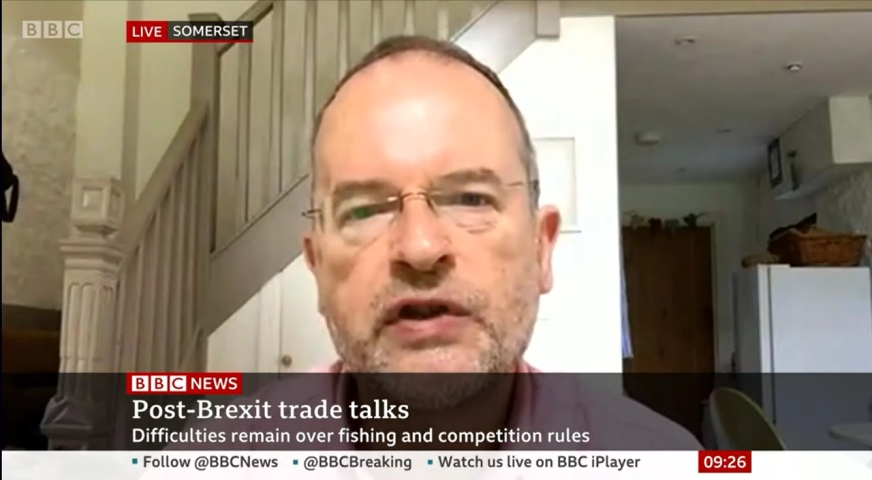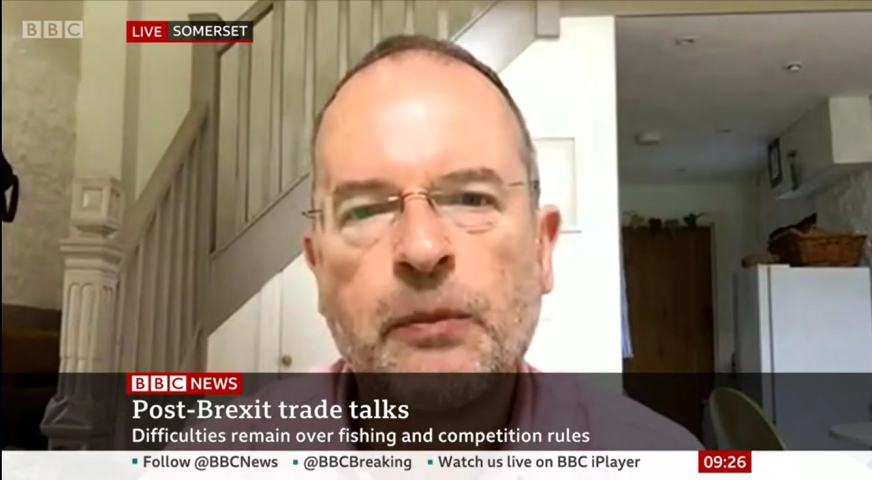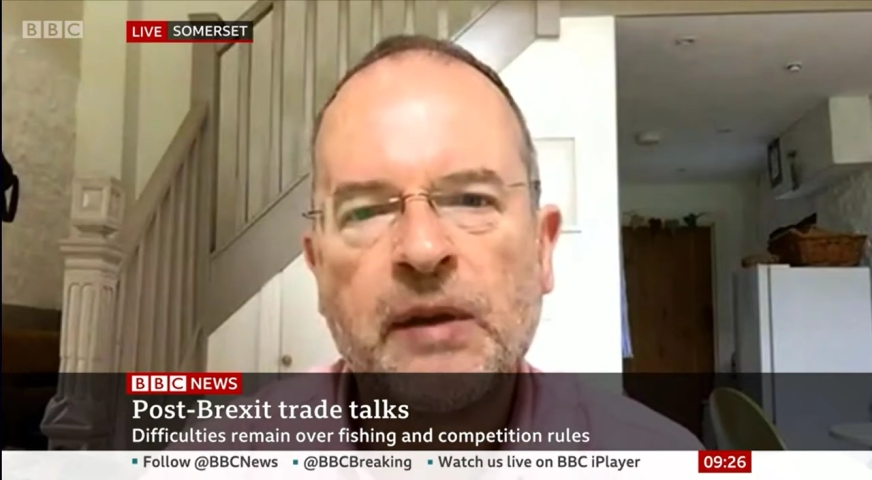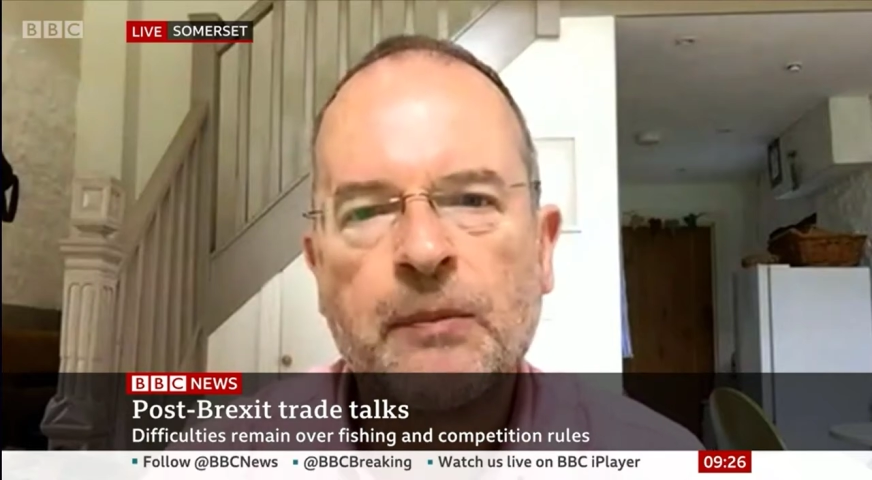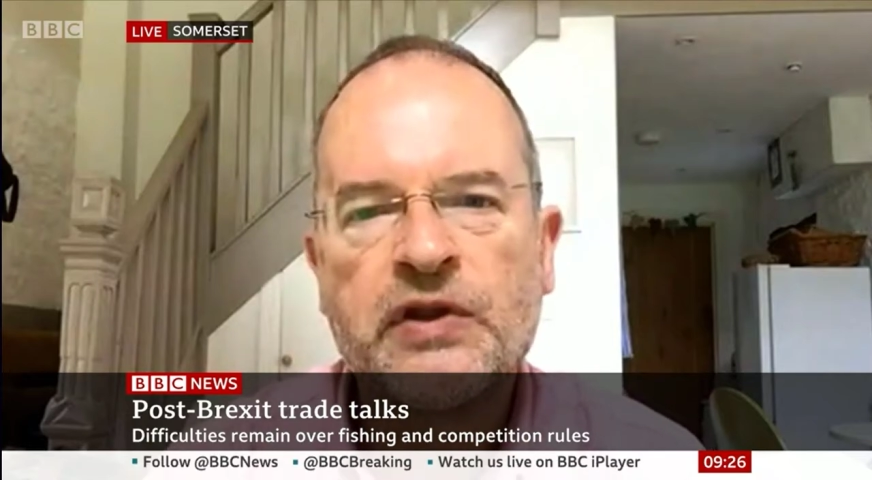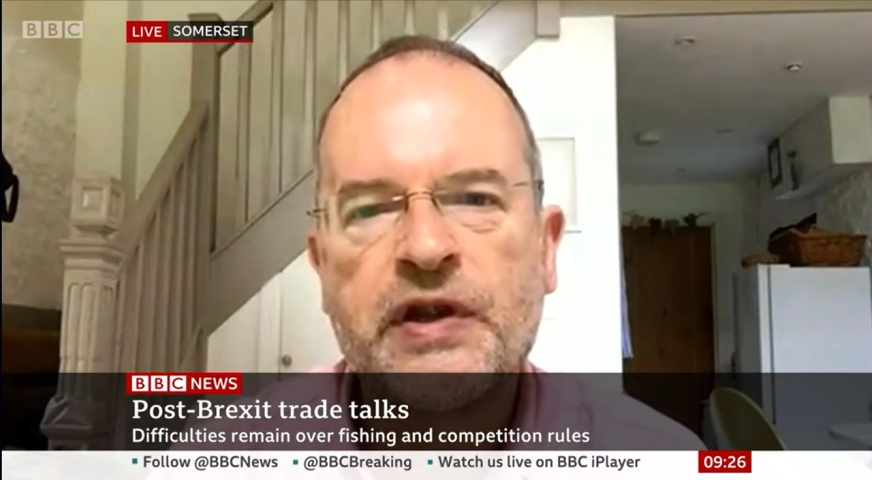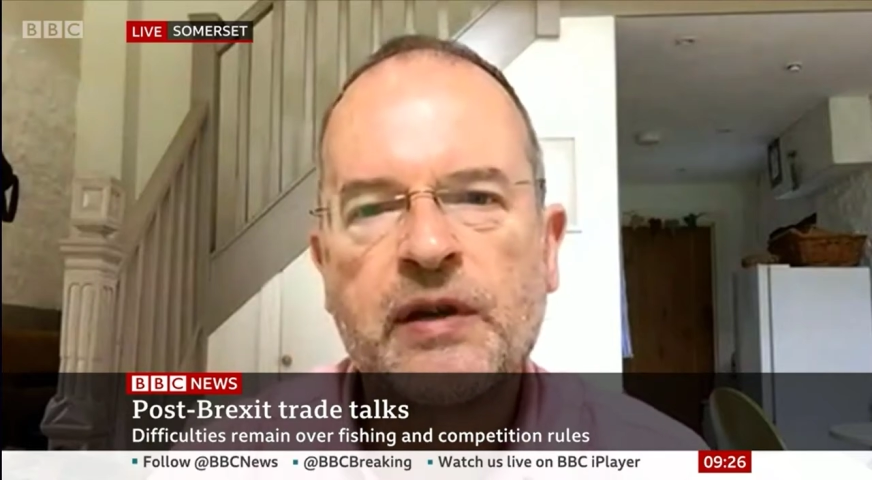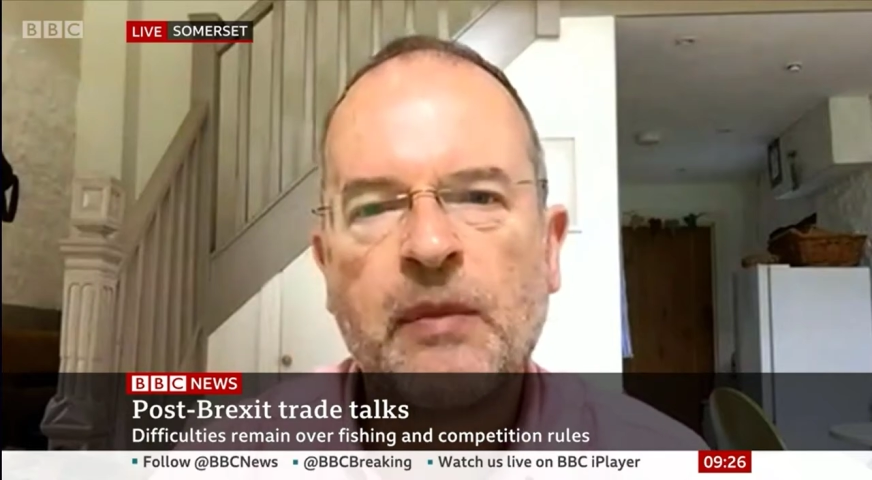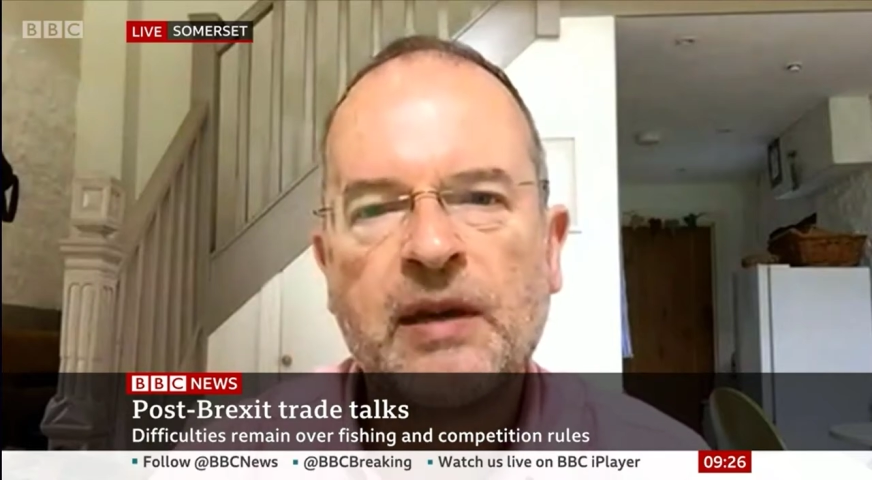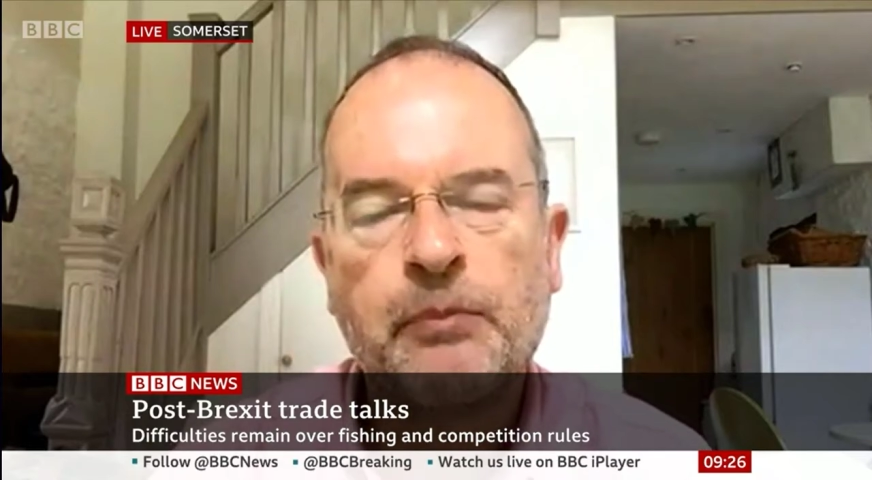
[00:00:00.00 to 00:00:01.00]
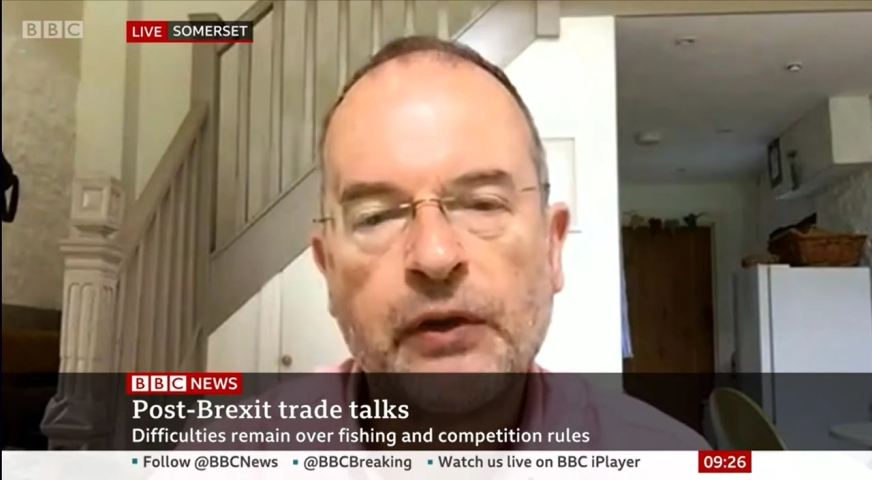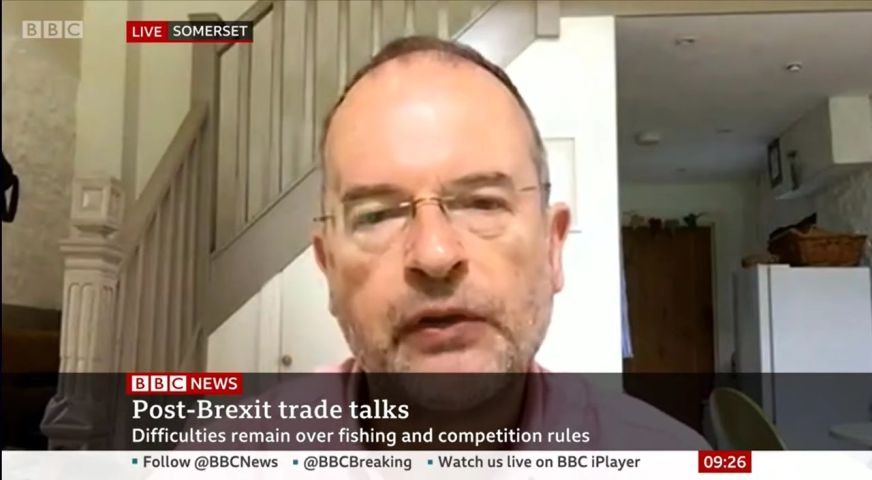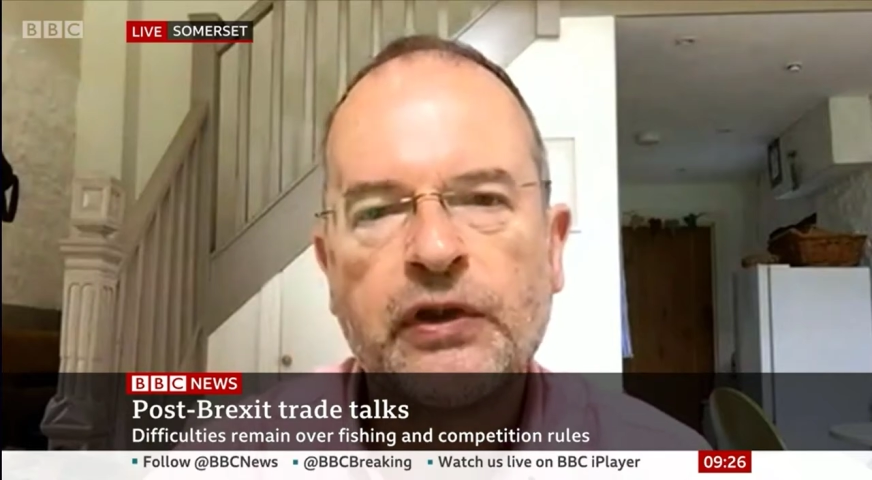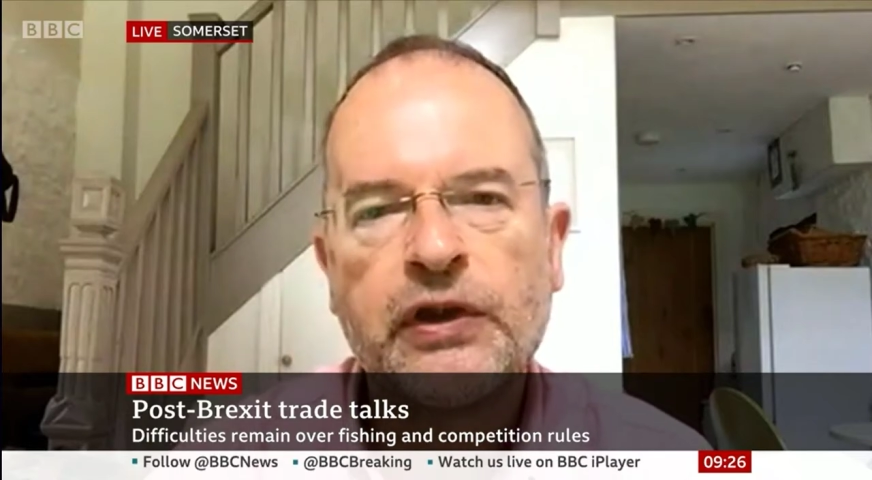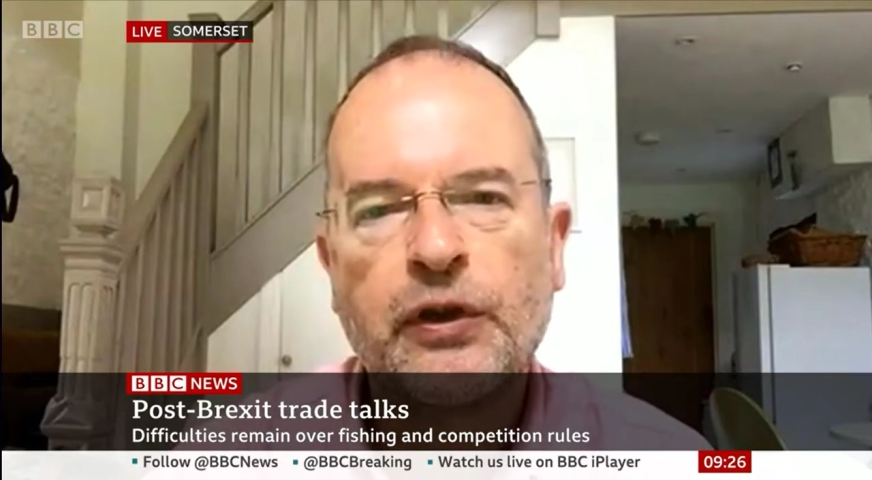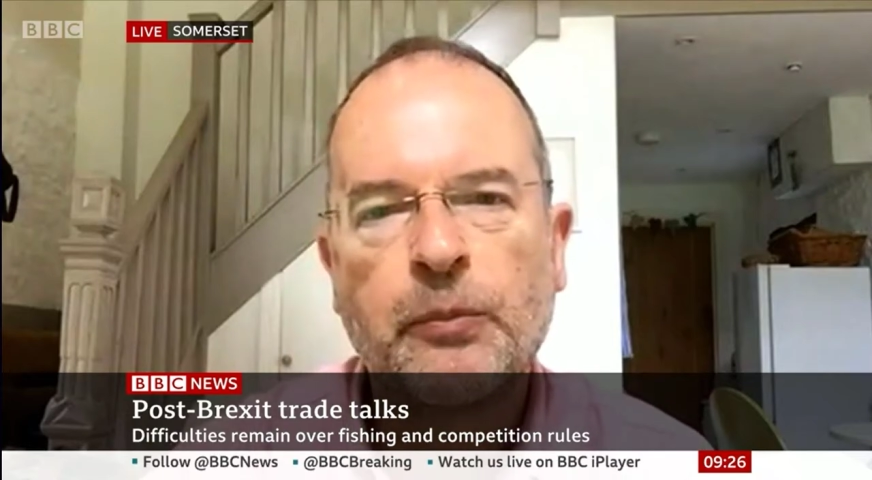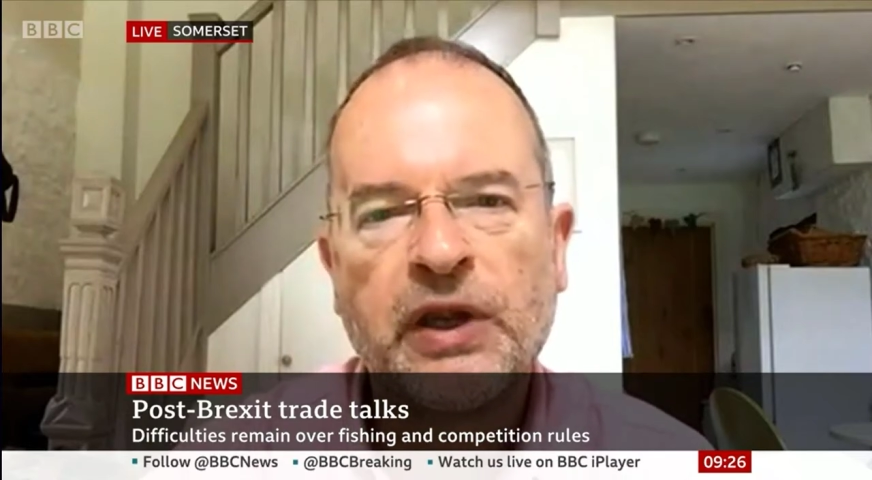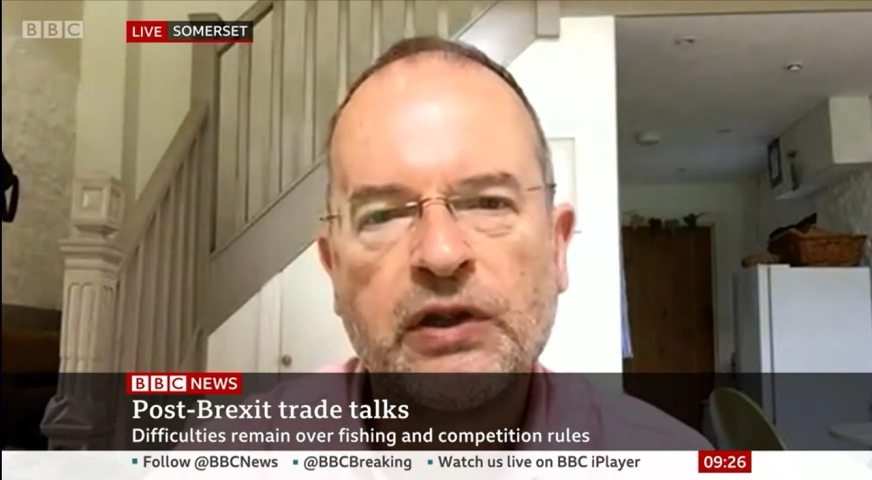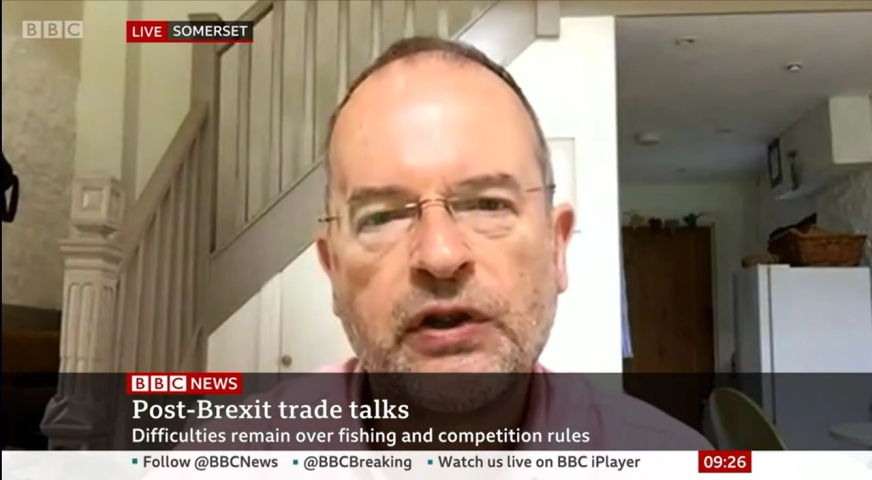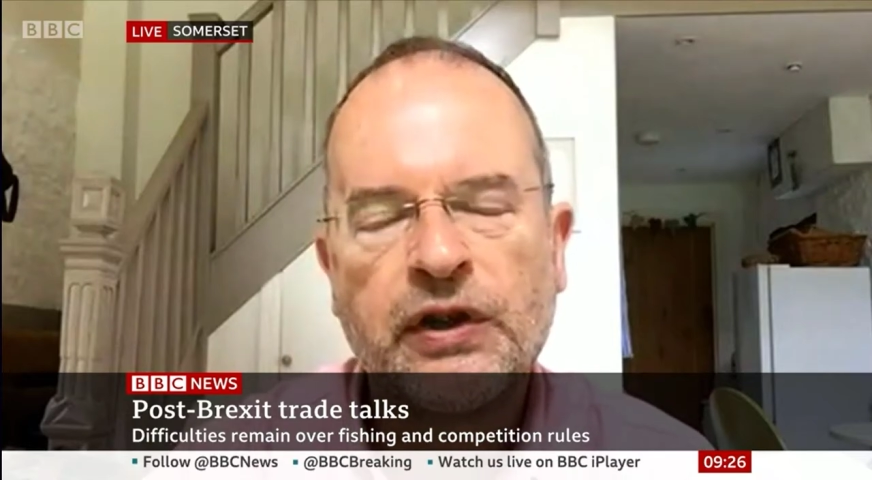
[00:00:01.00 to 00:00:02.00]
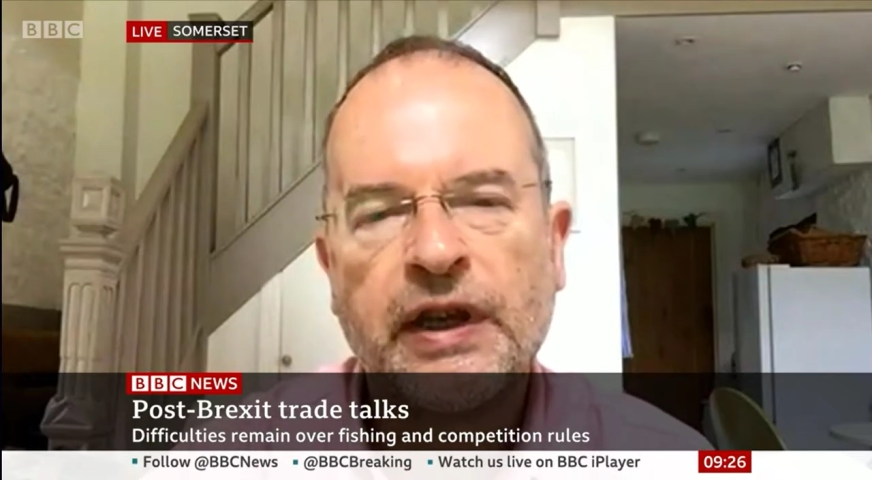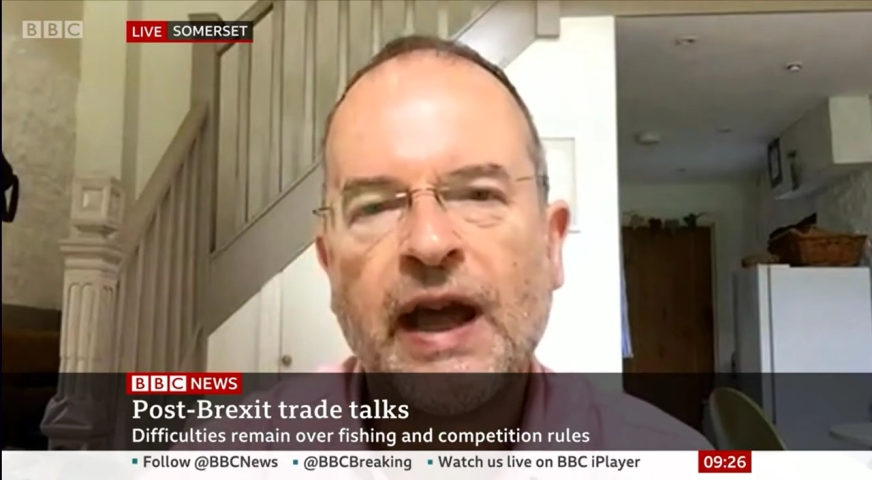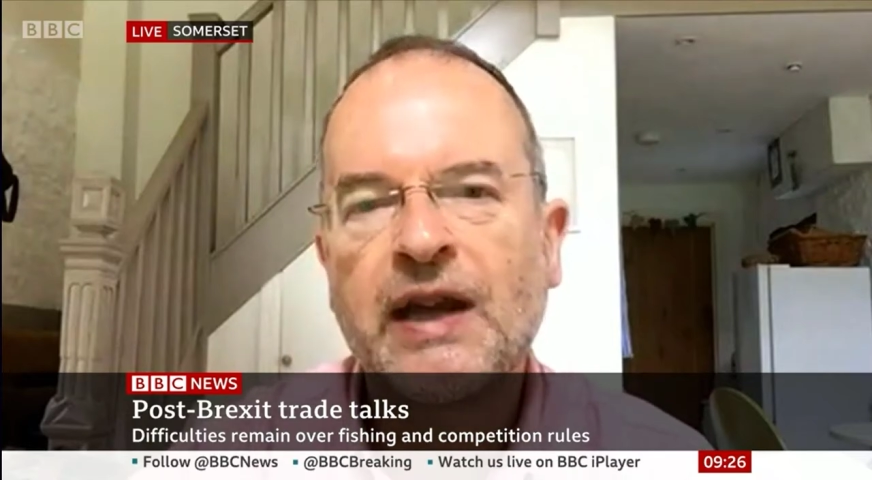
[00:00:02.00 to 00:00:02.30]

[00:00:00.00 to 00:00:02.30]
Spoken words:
commitments that it made both to the European Union